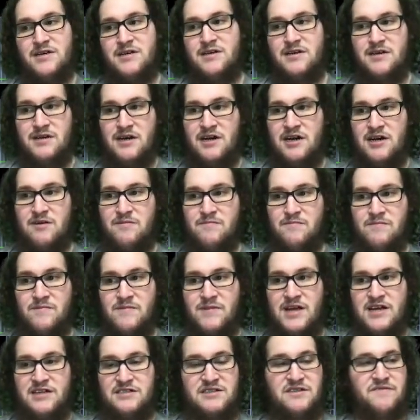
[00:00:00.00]

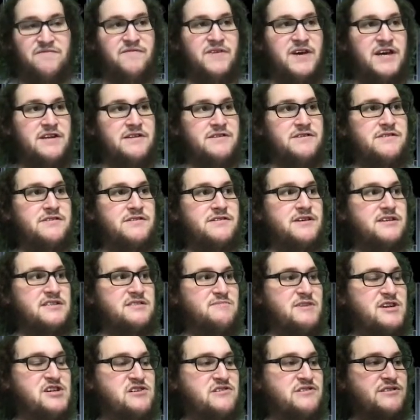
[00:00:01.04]
as the Fed does
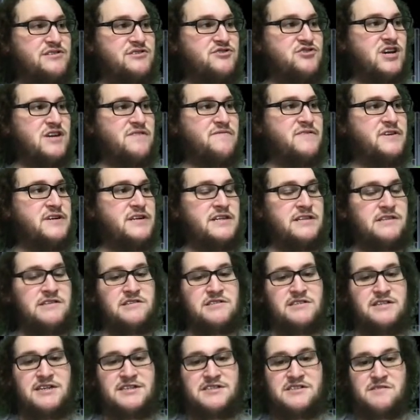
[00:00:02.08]
measures to strengthen it and
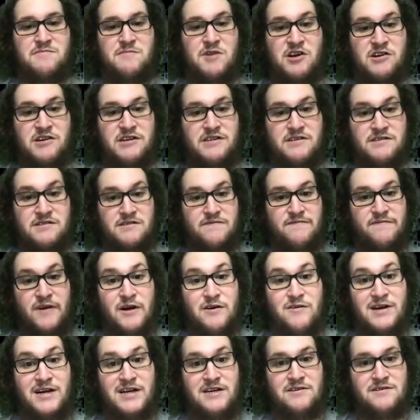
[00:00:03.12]
just lets the market
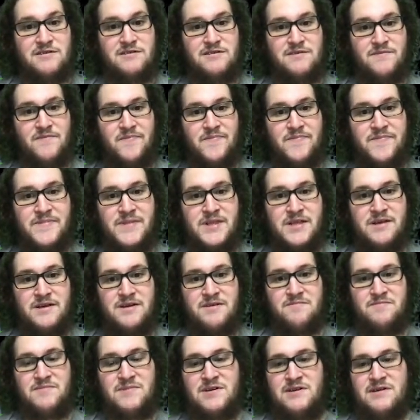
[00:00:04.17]
fall out.
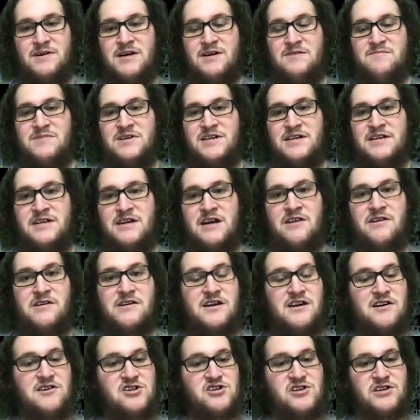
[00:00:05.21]
But in other
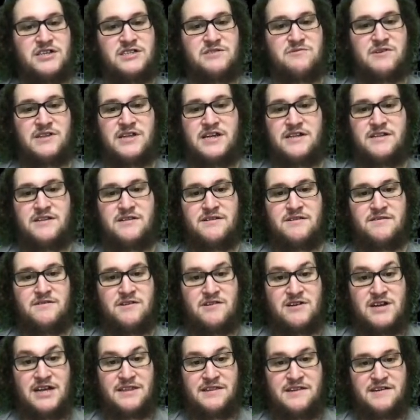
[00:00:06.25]
countries where they're
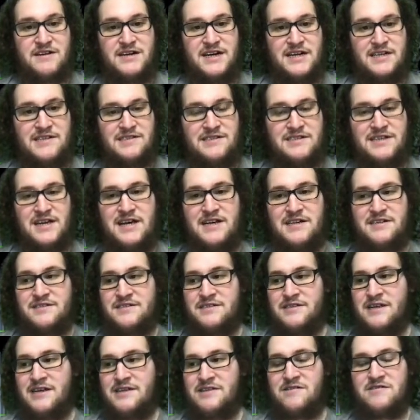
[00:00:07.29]
not the United
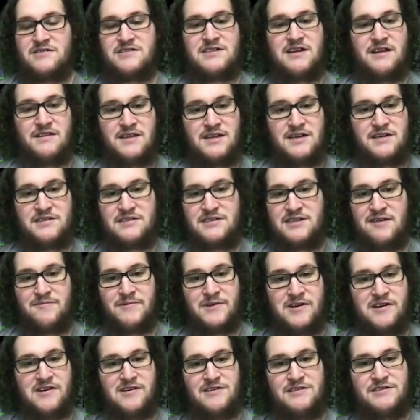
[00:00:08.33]
States, like there's nothing to stop
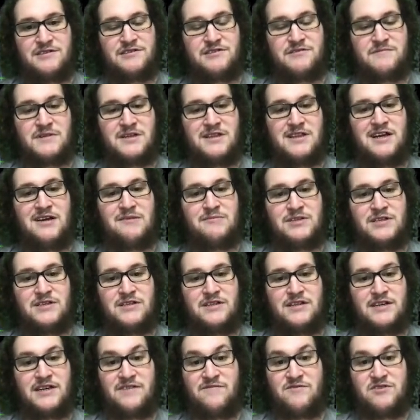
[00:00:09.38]
their currencies from collapsing.
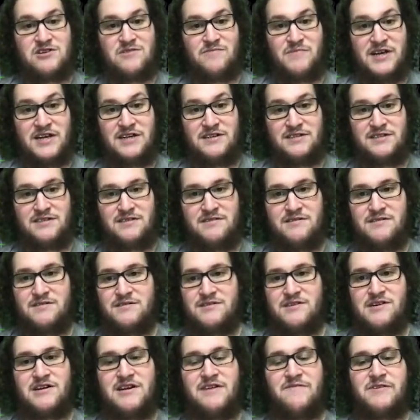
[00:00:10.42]
Like even Japan's
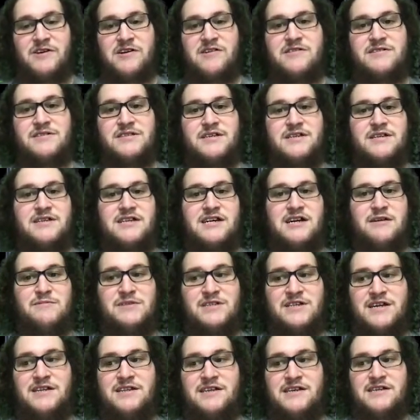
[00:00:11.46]
starting to have a currency collapse,
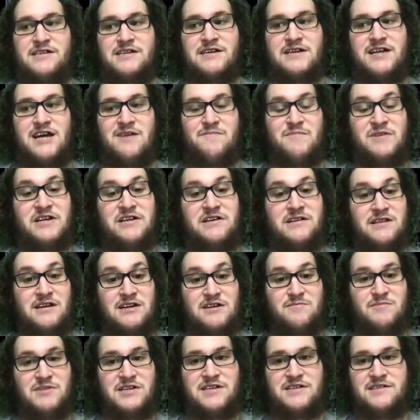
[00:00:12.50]
and I think it could happen in a lot
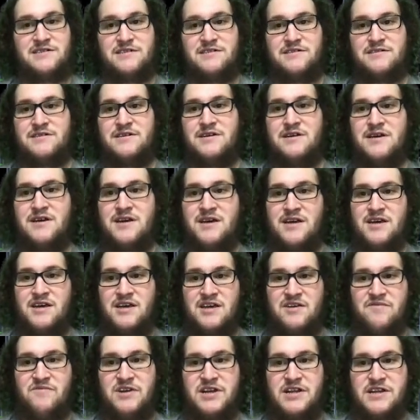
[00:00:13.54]
of places.
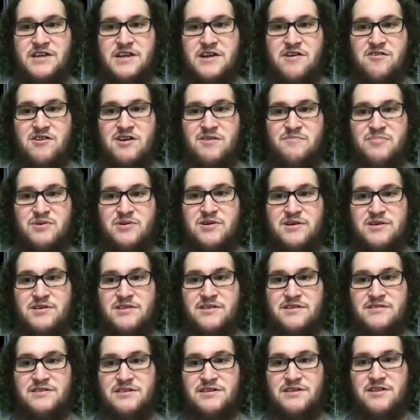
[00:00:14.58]
Even in Europe,
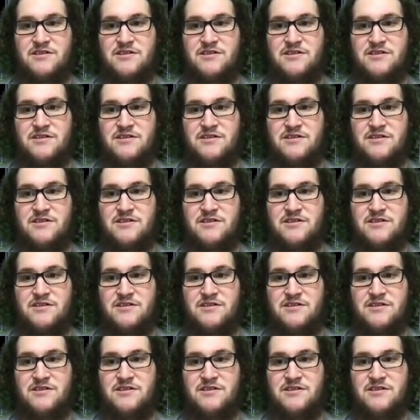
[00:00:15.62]
there's another